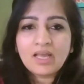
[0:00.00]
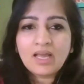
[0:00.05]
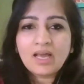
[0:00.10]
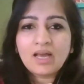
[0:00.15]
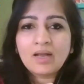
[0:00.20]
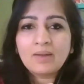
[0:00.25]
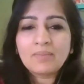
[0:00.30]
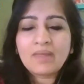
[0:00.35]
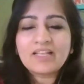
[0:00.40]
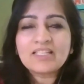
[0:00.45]

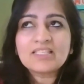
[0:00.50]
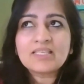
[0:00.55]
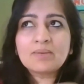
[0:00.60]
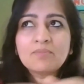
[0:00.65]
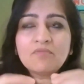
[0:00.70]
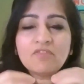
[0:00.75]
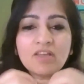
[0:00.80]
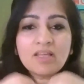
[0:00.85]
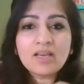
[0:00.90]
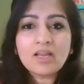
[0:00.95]
And
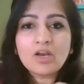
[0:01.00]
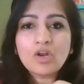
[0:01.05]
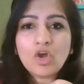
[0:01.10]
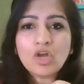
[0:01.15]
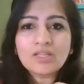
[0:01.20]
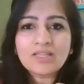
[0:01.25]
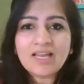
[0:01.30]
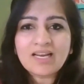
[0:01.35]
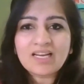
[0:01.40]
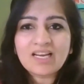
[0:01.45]
somewhere
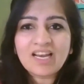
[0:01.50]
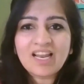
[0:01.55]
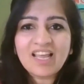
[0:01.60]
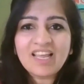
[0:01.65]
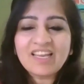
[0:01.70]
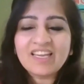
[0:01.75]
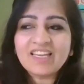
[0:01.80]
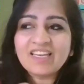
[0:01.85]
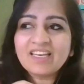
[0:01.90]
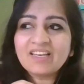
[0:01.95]
along that
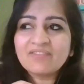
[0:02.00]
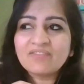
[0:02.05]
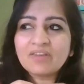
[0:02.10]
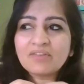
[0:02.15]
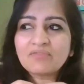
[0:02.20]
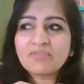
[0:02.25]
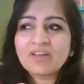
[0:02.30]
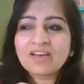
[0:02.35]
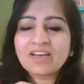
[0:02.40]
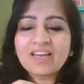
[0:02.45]
line, we
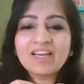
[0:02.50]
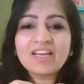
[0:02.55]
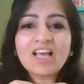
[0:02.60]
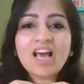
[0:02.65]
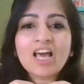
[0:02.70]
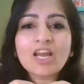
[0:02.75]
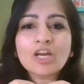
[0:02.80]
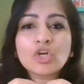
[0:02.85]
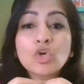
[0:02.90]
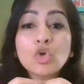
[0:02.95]
forget
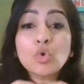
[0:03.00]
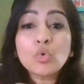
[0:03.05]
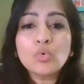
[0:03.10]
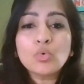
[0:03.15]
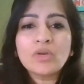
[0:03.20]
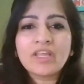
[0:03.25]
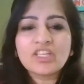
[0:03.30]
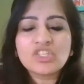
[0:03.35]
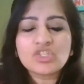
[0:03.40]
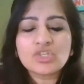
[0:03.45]
our
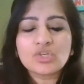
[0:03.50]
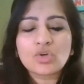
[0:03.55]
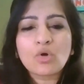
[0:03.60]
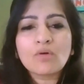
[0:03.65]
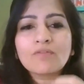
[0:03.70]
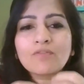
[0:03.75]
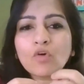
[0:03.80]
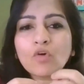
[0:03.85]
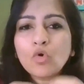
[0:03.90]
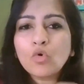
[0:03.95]
true nature
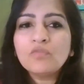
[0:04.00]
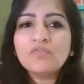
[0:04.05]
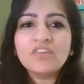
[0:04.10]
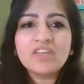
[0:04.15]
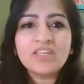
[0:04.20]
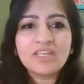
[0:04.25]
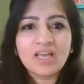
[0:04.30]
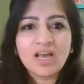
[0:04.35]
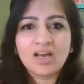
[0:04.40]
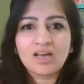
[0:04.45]
of who
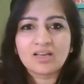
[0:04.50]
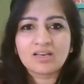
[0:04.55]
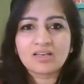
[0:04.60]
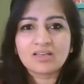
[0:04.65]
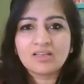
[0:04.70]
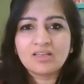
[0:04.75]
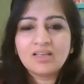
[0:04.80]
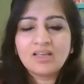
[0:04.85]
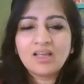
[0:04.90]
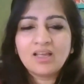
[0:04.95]
we
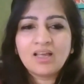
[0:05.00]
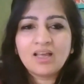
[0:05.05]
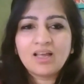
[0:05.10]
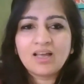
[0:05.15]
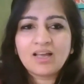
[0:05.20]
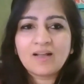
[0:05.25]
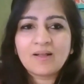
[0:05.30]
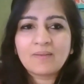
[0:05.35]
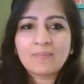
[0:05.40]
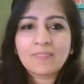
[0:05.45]

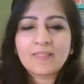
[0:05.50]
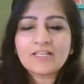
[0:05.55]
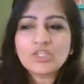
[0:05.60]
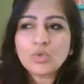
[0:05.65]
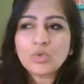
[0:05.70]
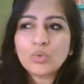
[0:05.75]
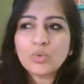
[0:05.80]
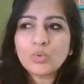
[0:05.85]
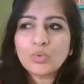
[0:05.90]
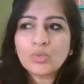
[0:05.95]
are.
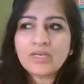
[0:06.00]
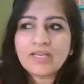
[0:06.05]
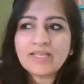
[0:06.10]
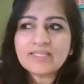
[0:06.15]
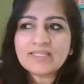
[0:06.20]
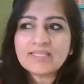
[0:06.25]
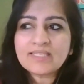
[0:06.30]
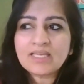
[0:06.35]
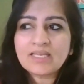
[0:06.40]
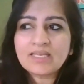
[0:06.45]
So
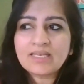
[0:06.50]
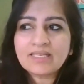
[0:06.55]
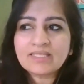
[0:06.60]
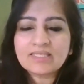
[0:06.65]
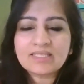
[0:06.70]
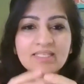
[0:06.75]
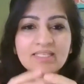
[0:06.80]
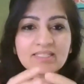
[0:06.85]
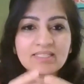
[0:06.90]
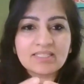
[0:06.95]

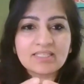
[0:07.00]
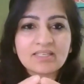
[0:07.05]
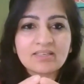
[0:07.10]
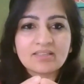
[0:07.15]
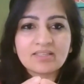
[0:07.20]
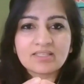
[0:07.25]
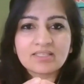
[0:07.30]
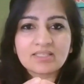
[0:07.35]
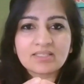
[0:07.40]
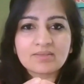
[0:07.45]
let's consider
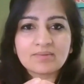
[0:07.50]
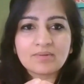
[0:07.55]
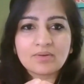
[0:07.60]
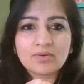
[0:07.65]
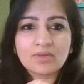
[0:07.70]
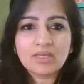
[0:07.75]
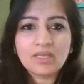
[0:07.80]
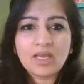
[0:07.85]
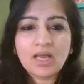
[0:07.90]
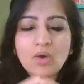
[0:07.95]
this.
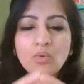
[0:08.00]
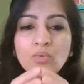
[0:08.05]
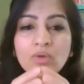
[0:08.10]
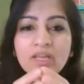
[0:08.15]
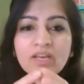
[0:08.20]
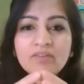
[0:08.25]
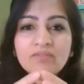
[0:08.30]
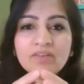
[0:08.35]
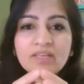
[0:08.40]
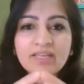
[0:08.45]
Okay, how
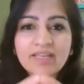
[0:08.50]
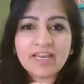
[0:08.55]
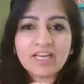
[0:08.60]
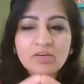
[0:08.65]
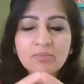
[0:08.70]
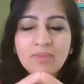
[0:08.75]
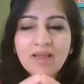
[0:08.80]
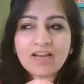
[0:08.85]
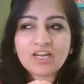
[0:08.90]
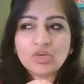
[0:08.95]
can we
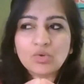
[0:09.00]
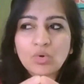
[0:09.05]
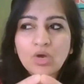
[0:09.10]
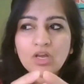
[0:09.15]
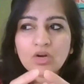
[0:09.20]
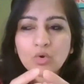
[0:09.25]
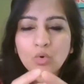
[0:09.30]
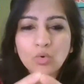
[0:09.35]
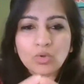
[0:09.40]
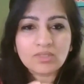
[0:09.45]
get back to
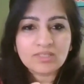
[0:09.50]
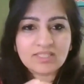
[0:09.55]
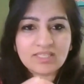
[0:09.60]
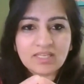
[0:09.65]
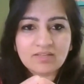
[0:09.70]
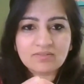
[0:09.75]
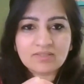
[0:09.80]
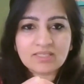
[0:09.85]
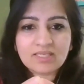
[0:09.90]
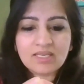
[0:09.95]
our whole
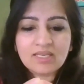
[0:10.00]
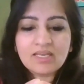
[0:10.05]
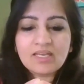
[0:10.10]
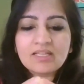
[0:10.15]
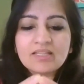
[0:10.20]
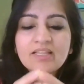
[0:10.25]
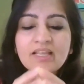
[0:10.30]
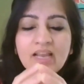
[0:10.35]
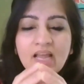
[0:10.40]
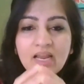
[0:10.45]
selves?
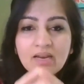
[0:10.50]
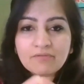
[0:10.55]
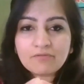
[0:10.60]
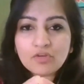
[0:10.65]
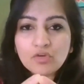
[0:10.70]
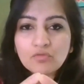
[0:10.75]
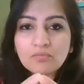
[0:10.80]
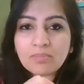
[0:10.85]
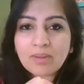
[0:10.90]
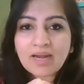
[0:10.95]
There are a
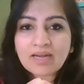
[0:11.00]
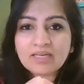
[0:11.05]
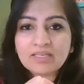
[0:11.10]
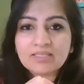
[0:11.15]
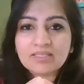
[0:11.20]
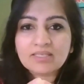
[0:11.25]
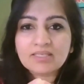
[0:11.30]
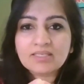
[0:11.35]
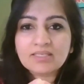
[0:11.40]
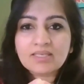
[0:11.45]
few
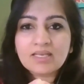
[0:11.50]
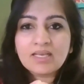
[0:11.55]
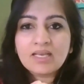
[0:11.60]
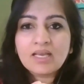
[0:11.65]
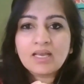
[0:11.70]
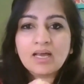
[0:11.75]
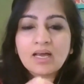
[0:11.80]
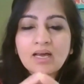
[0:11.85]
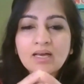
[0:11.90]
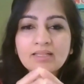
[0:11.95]
practices
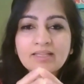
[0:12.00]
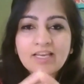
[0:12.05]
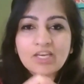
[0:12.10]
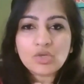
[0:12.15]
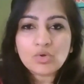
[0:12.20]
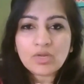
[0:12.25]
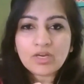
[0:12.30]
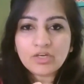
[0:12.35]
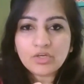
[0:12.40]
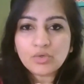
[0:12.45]
that
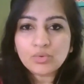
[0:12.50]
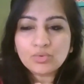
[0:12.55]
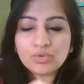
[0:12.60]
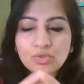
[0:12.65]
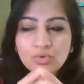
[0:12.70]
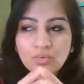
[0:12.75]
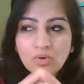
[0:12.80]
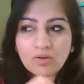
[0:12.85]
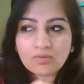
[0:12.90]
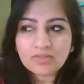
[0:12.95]
you can do
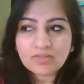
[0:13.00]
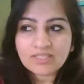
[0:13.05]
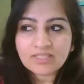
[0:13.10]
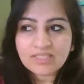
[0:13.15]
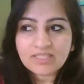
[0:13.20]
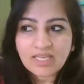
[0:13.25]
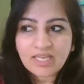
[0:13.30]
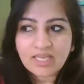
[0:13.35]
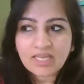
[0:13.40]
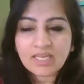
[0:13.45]
throughout the
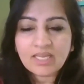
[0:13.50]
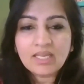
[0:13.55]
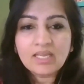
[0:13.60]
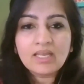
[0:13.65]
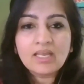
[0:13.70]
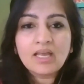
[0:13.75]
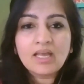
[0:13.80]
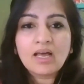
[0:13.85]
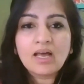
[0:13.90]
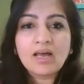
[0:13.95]
day,
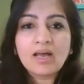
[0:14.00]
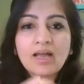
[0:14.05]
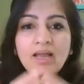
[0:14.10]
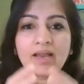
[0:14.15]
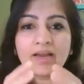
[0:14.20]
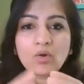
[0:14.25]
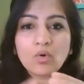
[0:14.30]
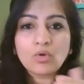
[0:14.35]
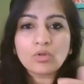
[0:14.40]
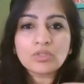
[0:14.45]

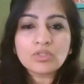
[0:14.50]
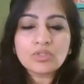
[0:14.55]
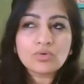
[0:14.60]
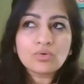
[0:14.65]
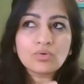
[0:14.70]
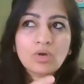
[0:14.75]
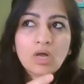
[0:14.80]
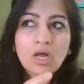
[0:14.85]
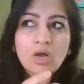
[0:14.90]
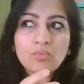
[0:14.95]
and
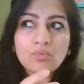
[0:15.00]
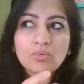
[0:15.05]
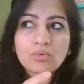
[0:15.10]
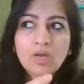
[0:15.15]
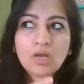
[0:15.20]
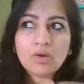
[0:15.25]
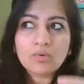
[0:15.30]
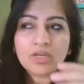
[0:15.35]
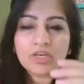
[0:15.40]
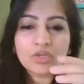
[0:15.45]
also
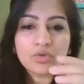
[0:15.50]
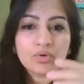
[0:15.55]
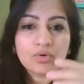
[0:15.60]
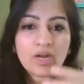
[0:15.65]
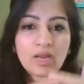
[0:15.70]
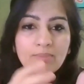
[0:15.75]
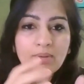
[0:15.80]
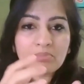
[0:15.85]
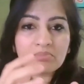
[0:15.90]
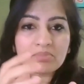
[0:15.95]
how can you
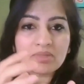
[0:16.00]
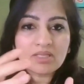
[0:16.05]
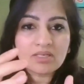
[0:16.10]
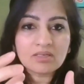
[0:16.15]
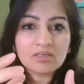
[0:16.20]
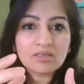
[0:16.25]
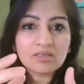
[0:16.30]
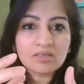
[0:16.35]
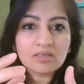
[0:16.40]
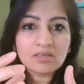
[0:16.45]
wrap up
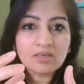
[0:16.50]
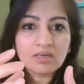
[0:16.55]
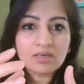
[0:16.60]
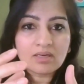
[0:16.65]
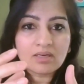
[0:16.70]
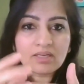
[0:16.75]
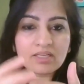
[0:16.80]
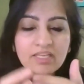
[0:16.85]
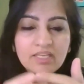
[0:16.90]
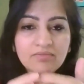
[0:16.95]
the
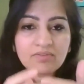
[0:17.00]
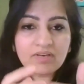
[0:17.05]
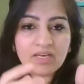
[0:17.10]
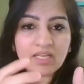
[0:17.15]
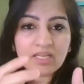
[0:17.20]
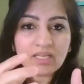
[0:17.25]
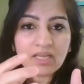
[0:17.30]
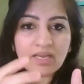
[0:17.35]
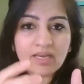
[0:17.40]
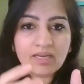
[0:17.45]

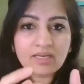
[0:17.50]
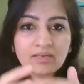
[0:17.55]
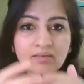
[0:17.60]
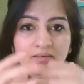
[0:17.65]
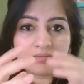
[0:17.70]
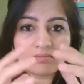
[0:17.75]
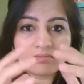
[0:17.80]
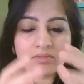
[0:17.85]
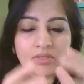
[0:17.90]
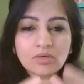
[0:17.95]
evening
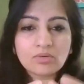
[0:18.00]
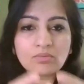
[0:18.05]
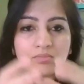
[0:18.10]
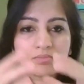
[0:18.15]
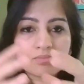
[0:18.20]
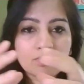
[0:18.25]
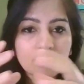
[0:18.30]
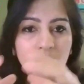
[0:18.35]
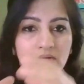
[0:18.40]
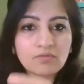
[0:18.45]
and
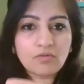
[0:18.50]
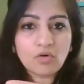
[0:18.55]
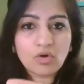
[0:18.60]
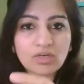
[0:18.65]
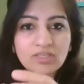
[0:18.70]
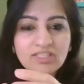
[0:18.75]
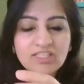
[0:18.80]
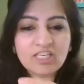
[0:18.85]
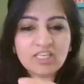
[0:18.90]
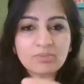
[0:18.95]

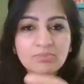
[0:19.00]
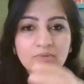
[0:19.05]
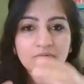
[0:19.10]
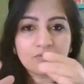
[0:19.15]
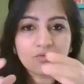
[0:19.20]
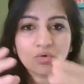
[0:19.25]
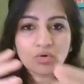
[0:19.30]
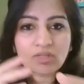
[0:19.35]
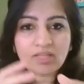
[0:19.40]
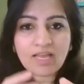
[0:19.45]
fall asleep
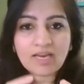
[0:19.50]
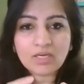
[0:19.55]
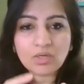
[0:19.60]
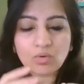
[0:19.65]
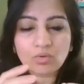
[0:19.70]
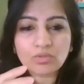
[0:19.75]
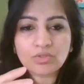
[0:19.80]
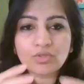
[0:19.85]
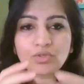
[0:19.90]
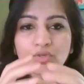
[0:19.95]
before that?
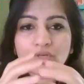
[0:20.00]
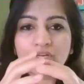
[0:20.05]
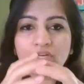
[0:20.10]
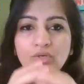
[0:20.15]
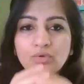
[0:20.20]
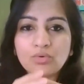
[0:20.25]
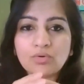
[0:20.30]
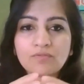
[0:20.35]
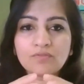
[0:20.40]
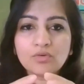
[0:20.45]
Also, you can
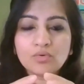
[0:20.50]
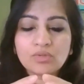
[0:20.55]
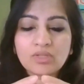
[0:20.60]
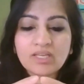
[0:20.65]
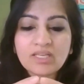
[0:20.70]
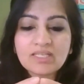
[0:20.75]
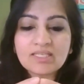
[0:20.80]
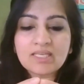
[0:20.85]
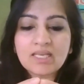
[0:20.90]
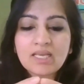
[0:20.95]
do a few
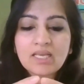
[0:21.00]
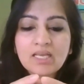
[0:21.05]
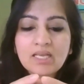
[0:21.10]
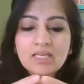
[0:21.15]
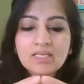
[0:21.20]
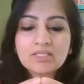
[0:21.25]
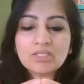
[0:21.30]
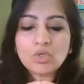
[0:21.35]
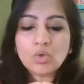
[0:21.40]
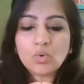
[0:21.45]
things.
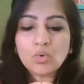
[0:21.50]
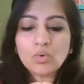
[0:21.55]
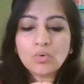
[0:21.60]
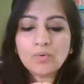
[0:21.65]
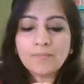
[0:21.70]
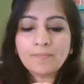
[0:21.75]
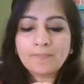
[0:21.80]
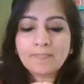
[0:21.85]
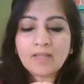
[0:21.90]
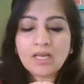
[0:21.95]

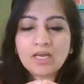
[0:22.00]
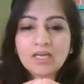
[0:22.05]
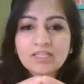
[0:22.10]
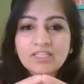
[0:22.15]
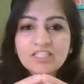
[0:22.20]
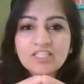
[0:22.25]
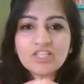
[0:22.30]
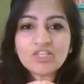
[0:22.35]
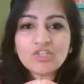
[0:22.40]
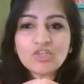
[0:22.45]
So
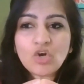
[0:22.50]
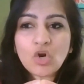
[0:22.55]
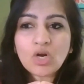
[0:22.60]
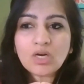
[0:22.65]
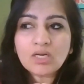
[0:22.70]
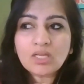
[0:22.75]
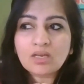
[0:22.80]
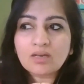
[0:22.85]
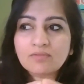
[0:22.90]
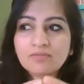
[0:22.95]
this is
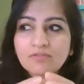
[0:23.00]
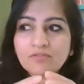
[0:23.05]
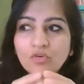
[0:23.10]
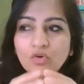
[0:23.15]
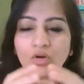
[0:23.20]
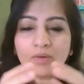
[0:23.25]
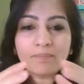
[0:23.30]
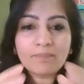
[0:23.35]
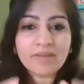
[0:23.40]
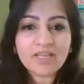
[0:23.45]
not a
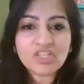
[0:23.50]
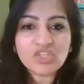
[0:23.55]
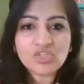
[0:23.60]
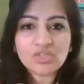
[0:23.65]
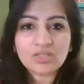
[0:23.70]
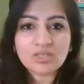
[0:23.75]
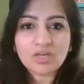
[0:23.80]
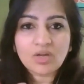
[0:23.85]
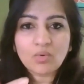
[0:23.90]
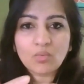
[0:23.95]
full
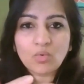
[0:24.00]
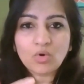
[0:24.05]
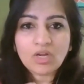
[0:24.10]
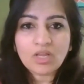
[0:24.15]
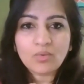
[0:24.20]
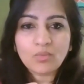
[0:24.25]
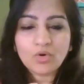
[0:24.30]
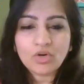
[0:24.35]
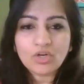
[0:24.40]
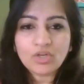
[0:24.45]
picture of what
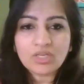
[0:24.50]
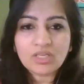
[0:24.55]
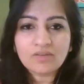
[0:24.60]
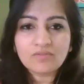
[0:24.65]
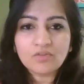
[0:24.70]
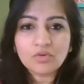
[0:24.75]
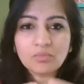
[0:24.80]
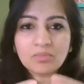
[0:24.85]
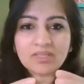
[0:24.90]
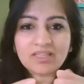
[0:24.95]
I want to
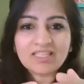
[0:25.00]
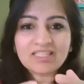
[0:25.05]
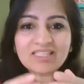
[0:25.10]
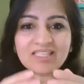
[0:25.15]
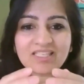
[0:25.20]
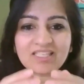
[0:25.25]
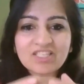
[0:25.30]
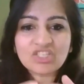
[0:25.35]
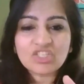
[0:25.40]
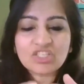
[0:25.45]
give you, but this
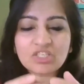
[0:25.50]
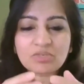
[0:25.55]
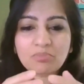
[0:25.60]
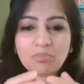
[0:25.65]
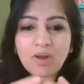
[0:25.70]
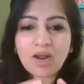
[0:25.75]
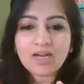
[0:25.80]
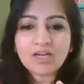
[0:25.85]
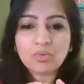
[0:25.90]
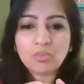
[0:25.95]
is just
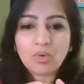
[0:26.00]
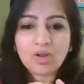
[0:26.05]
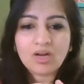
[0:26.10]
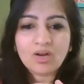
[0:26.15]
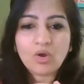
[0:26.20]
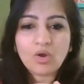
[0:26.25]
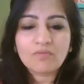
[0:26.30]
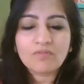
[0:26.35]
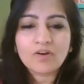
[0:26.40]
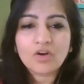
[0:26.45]
part
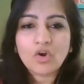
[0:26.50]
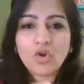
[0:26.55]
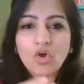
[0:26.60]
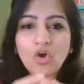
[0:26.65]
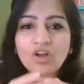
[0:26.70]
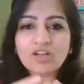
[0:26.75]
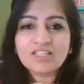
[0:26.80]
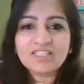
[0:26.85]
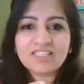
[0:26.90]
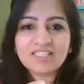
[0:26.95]
one of a
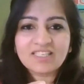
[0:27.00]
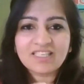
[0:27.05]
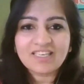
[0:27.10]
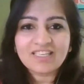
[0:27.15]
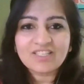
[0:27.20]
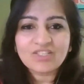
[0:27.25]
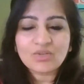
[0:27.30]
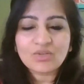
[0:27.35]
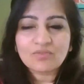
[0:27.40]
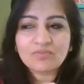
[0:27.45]
long
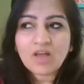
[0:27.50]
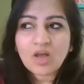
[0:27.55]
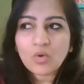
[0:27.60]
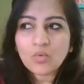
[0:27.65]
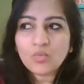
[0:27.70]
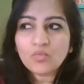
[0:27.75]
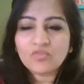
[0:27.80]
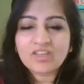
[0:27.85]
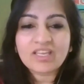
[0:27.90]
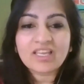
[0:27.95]
series of
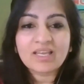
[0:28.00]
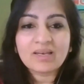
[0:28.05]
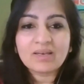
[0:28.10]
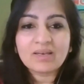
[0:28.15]
how we can